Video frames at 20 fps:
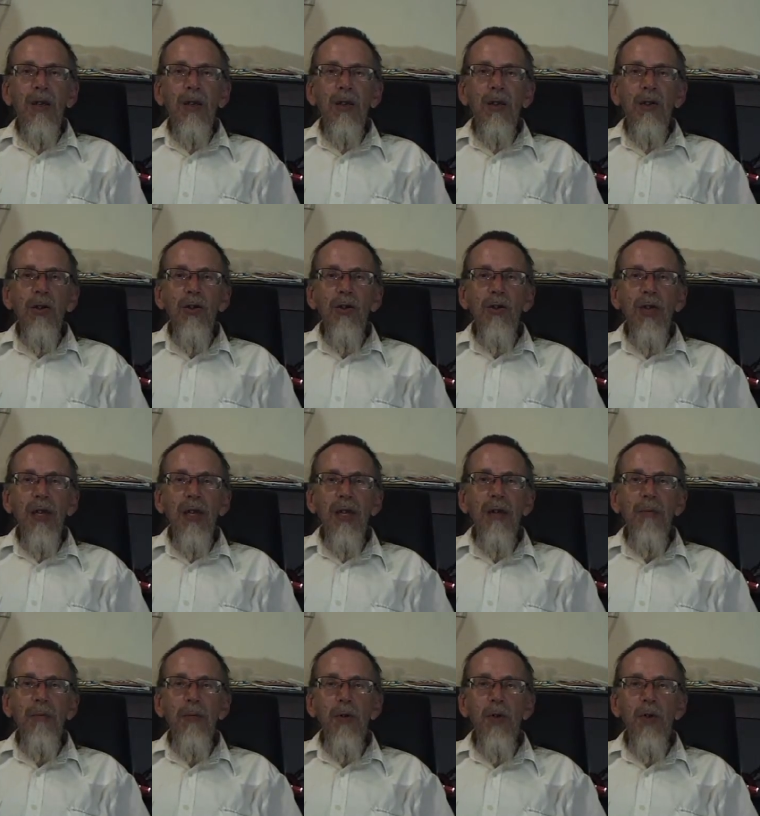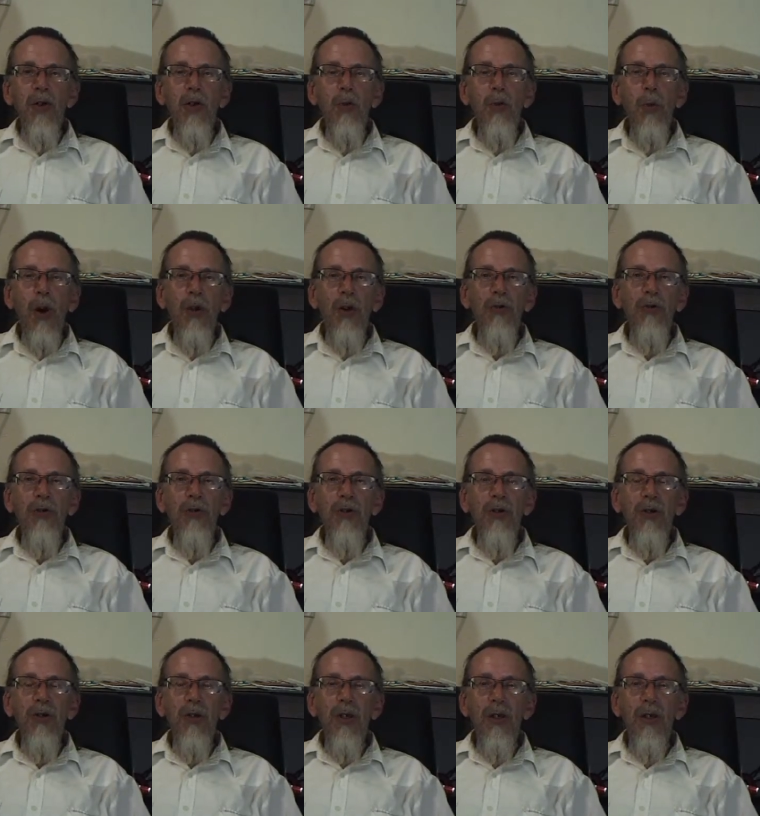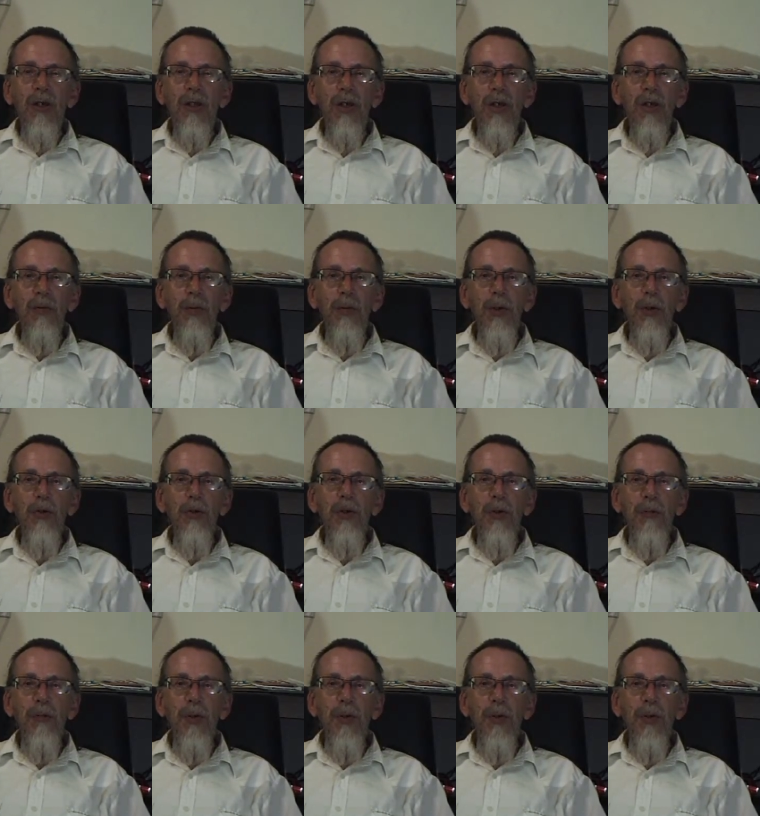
Just think, if you just want a computer for